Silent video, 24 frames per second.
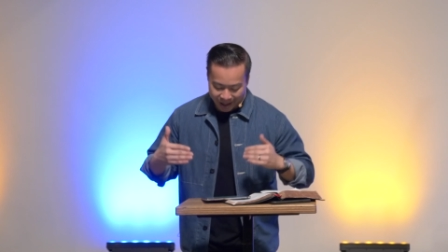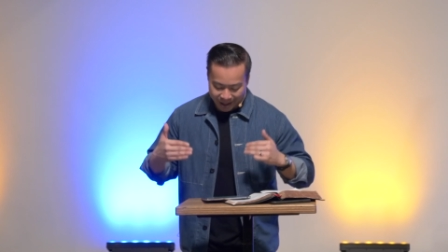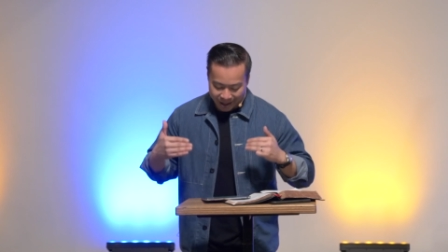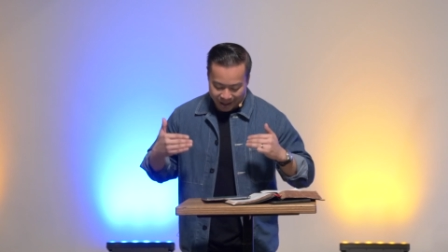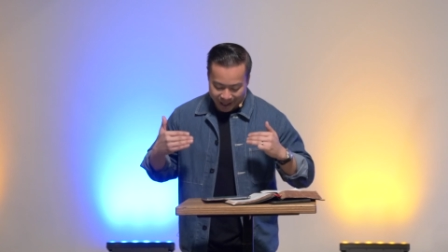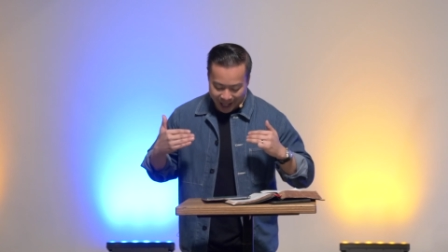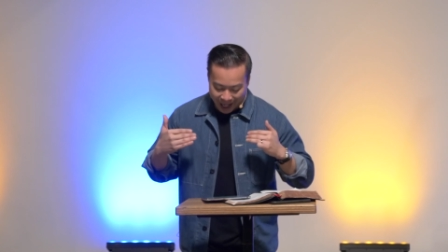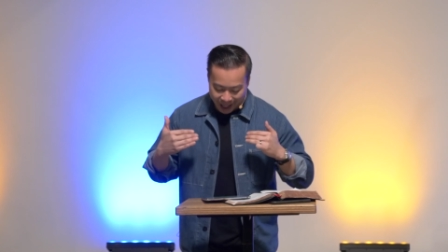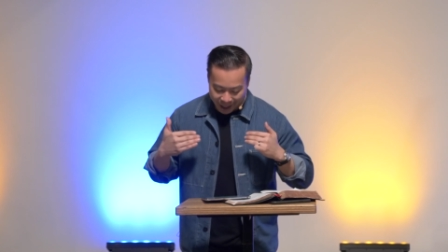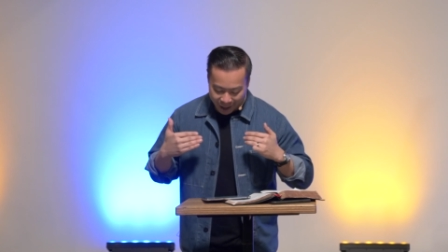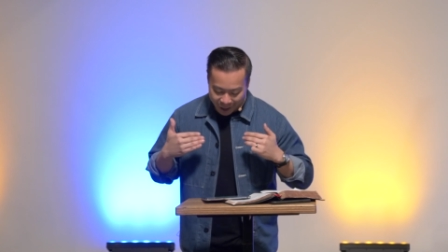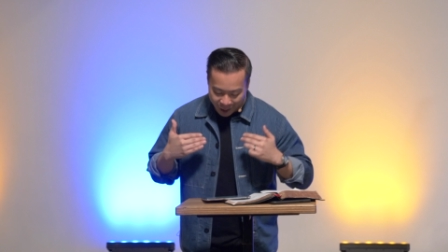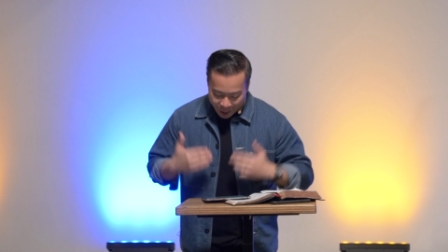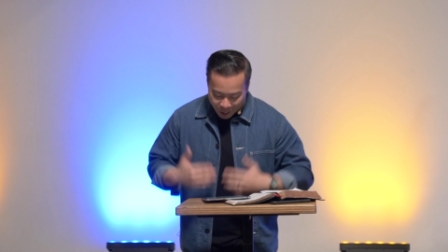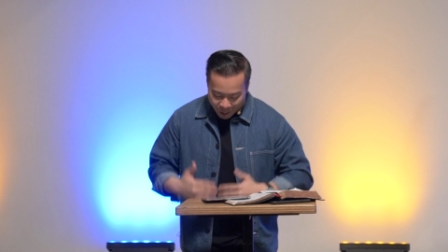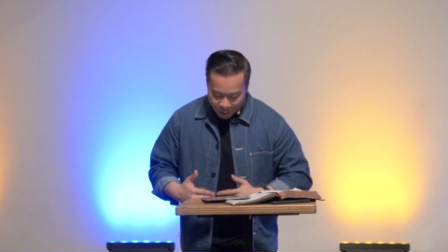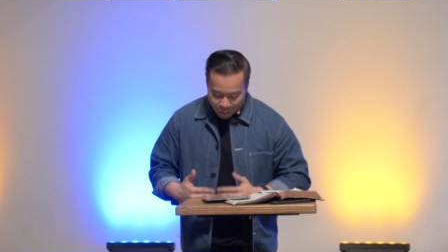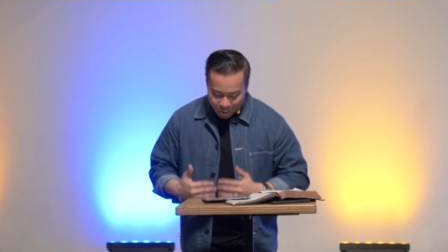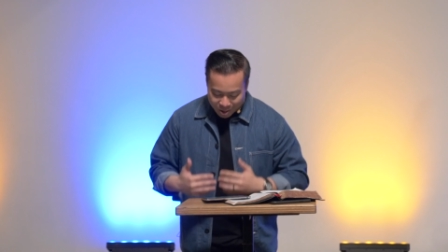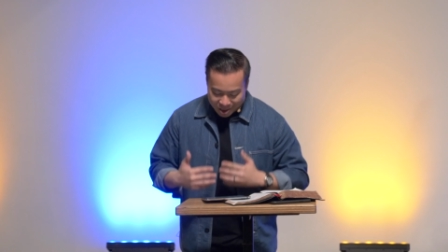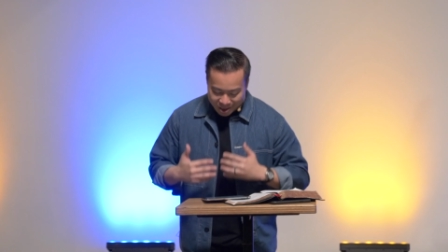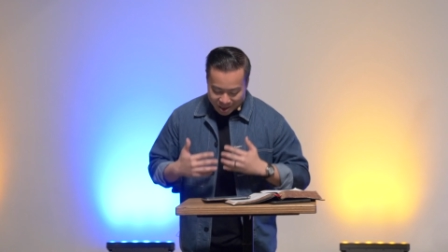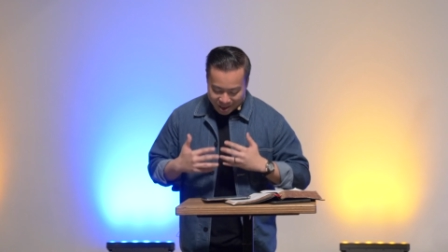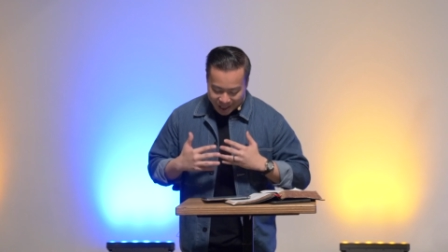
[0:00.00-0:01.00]
that
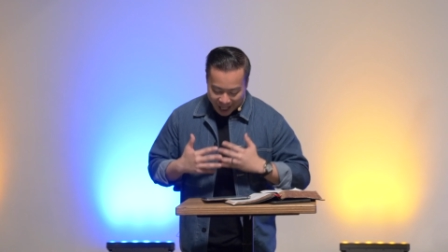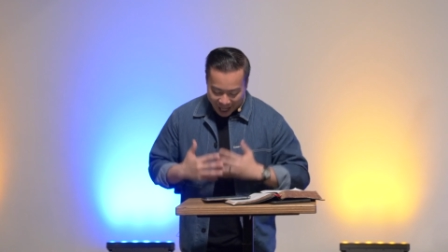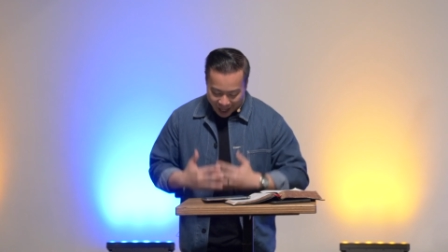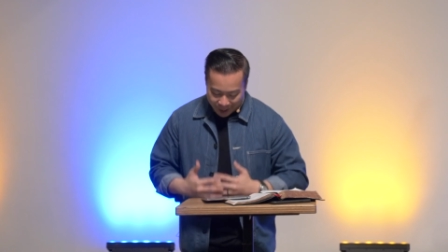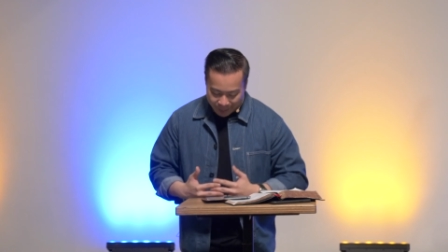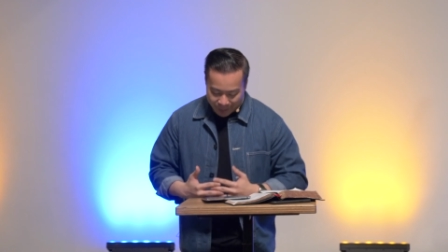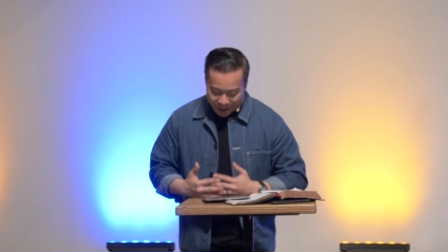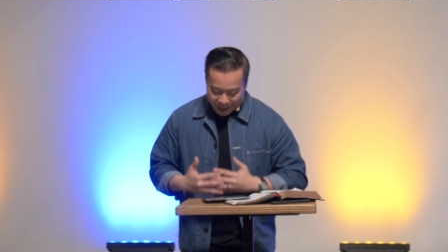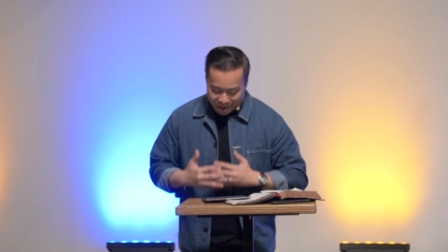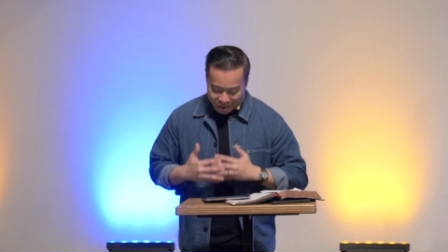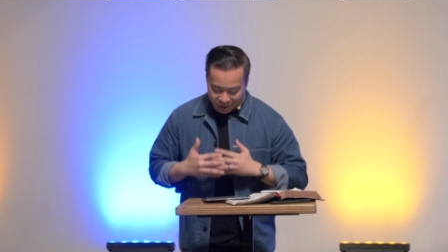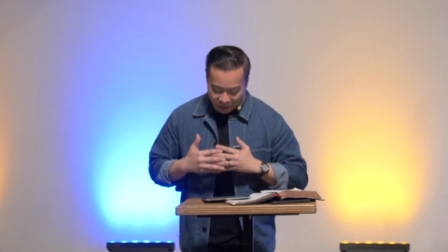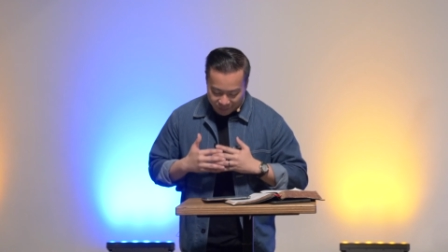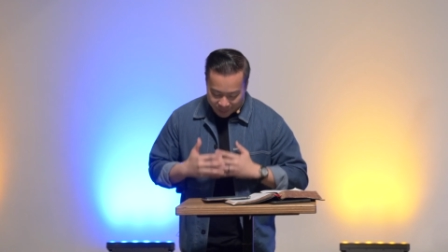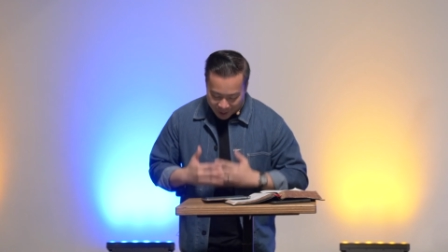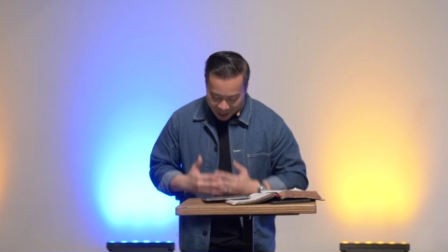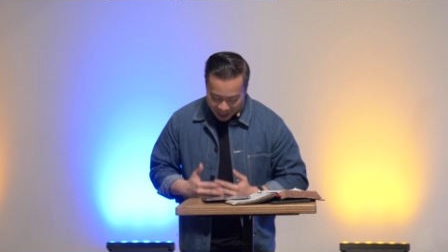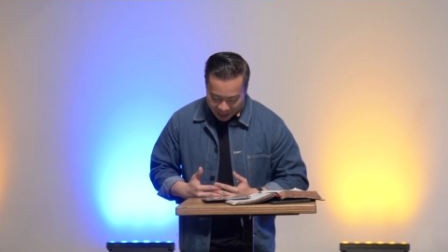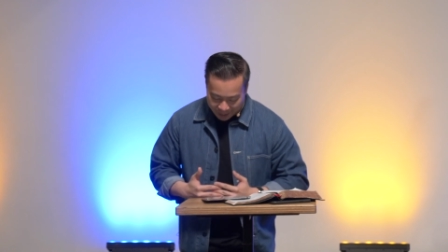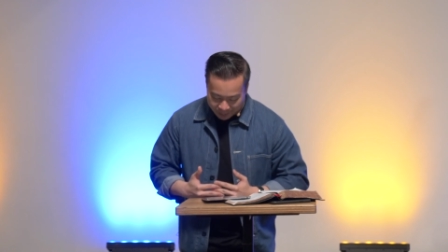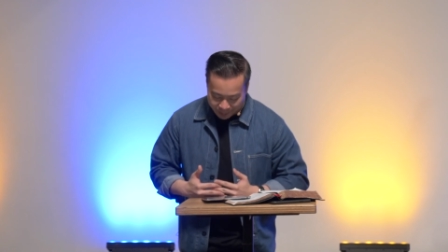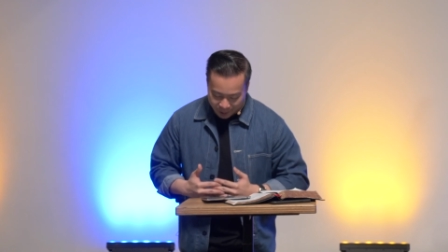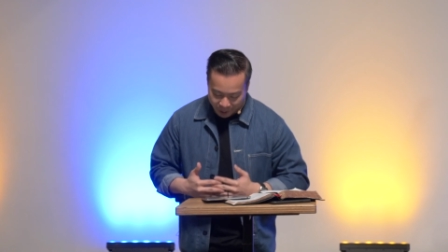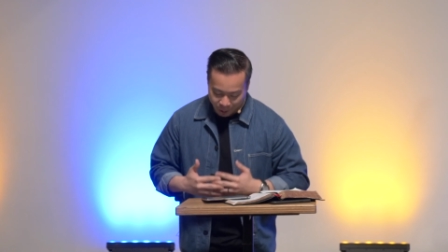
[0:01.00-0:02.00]
new segments of
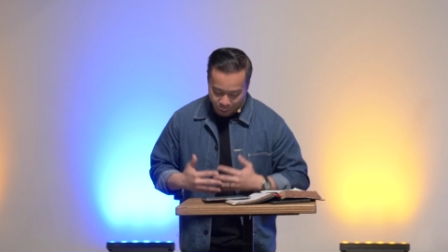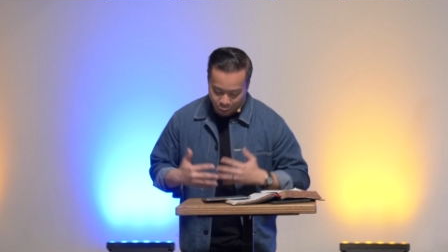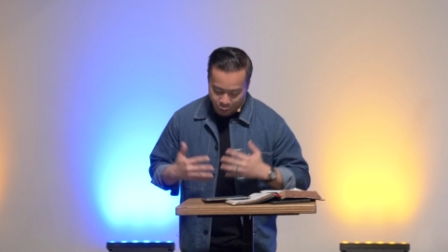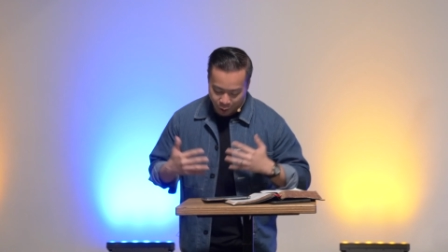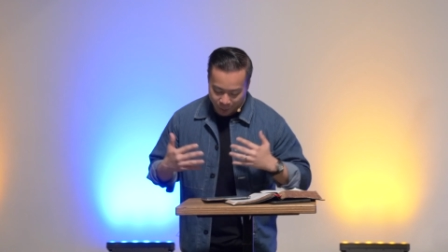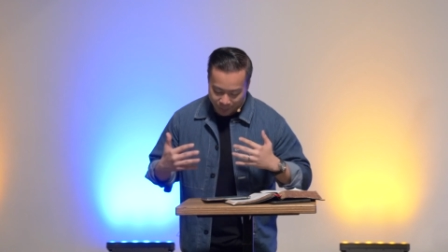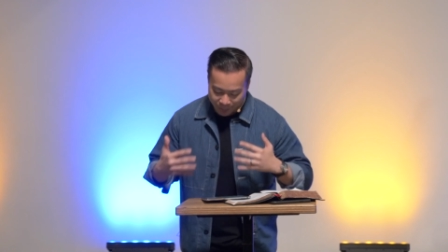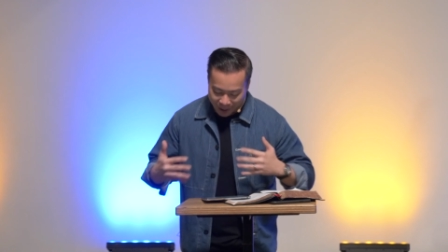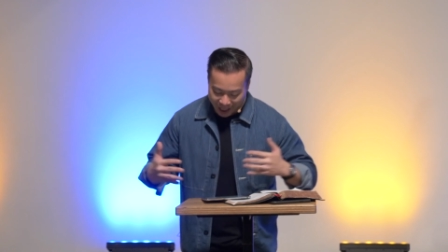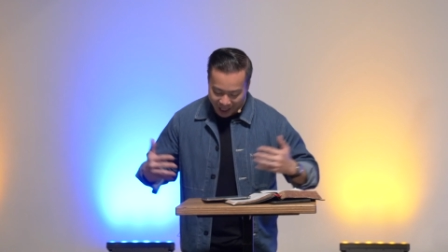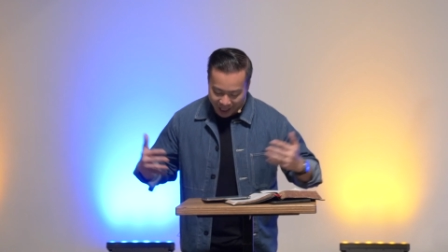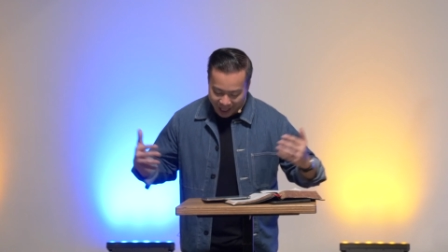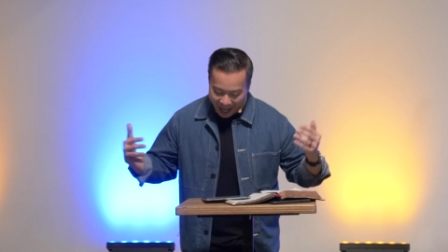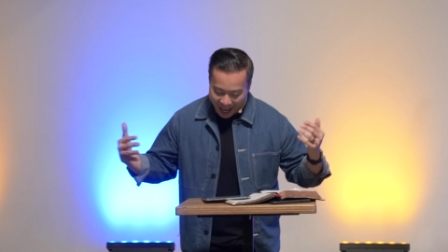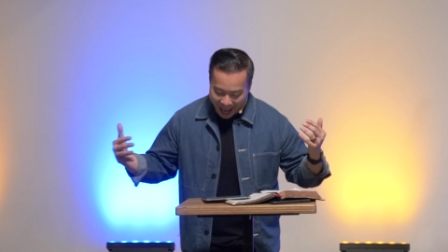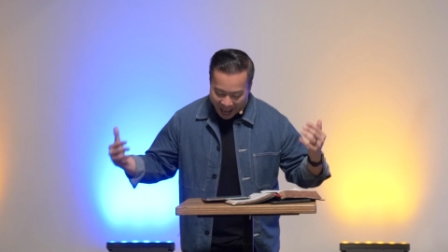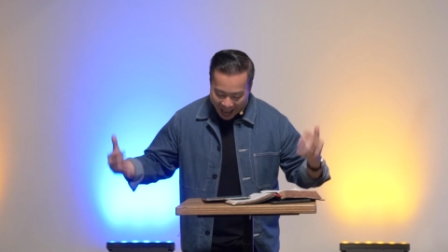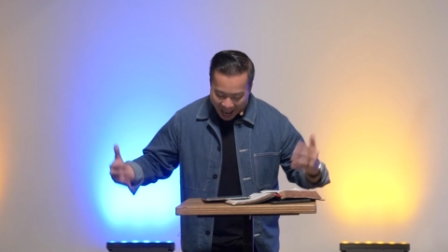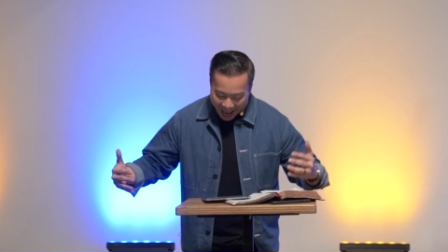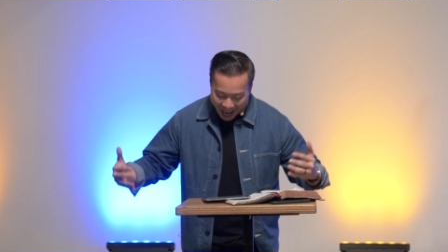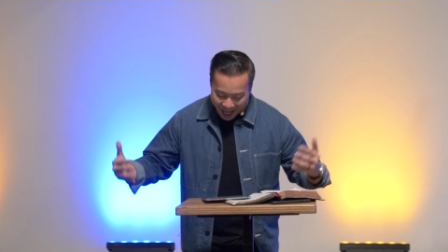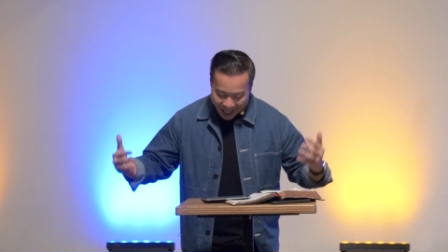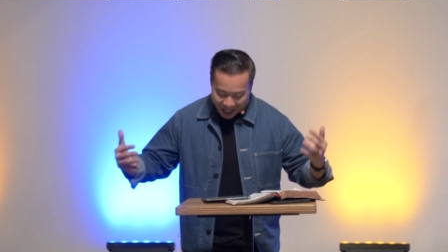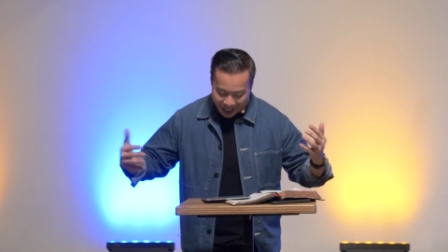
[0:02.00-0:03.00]
people were being
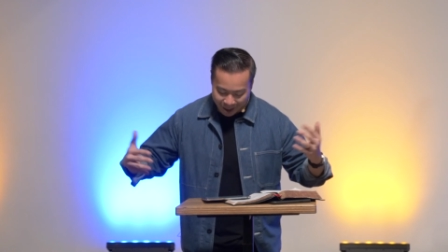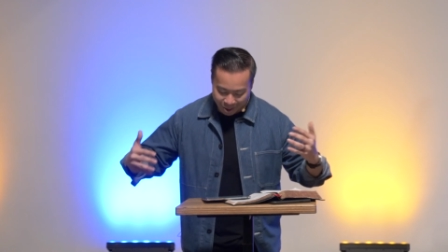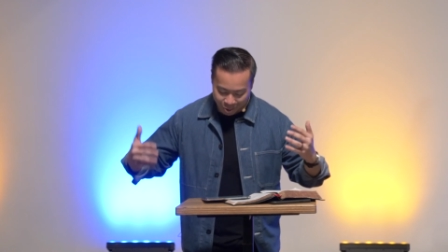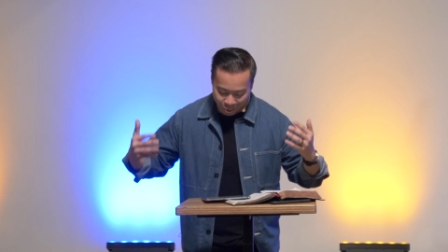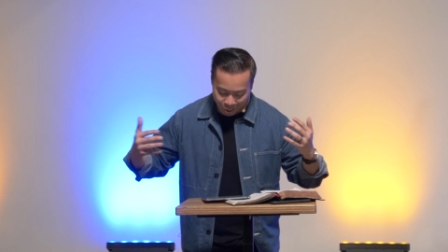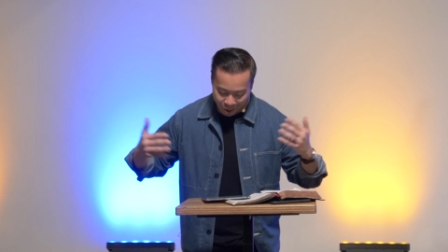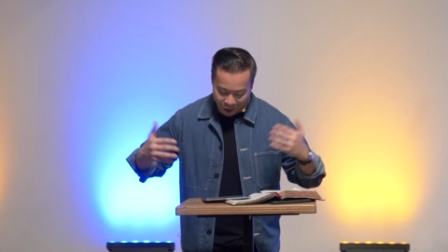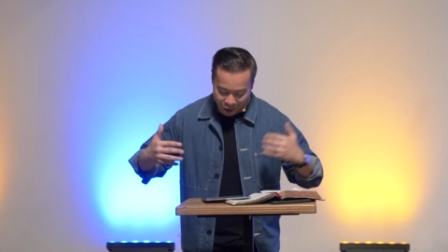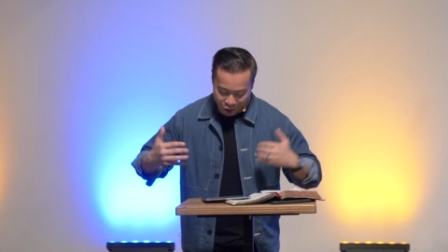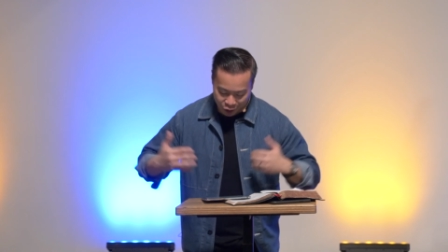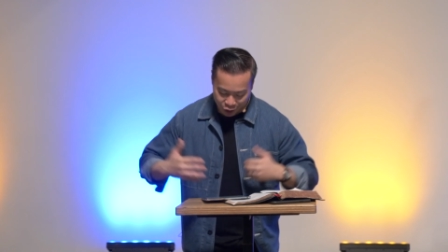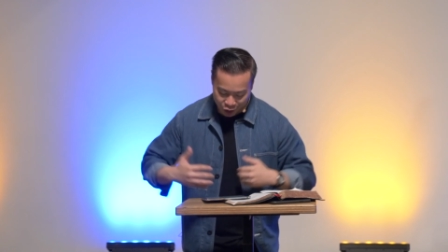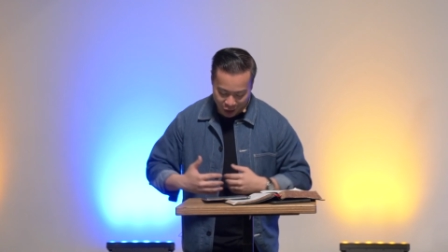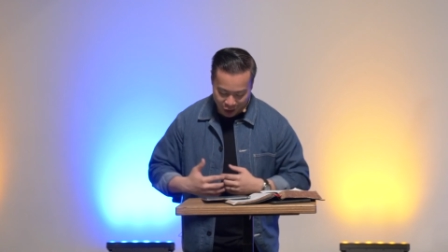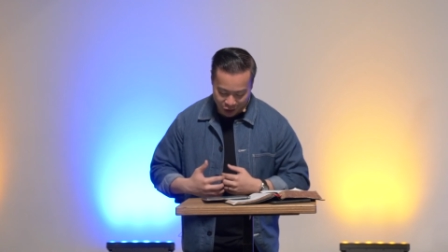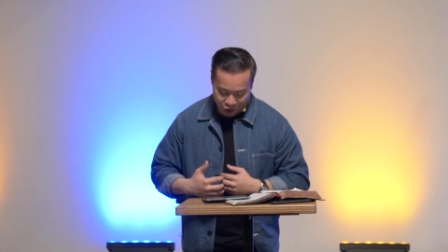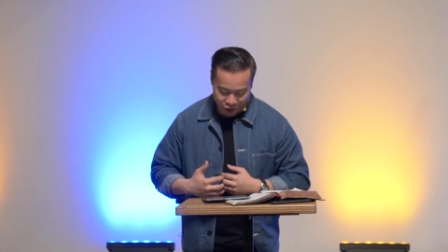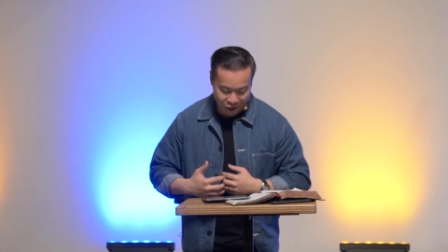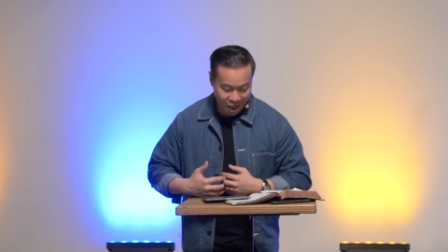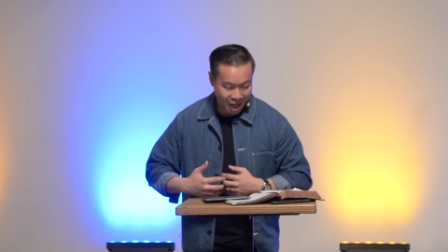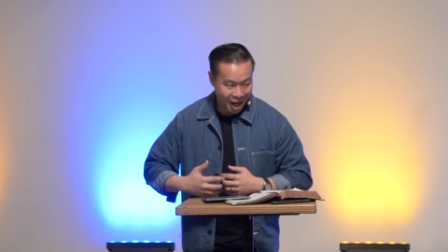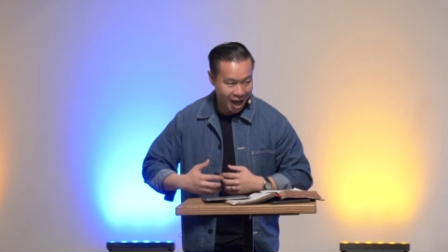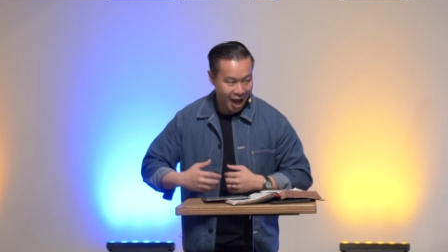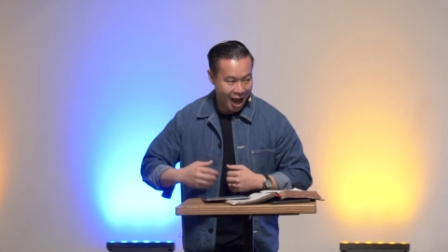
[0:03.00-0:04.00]
added to the
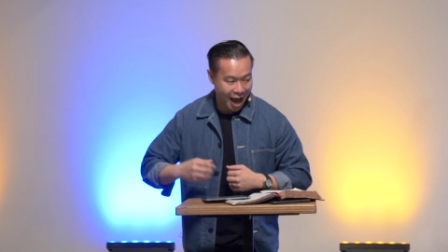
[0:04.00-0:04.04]
church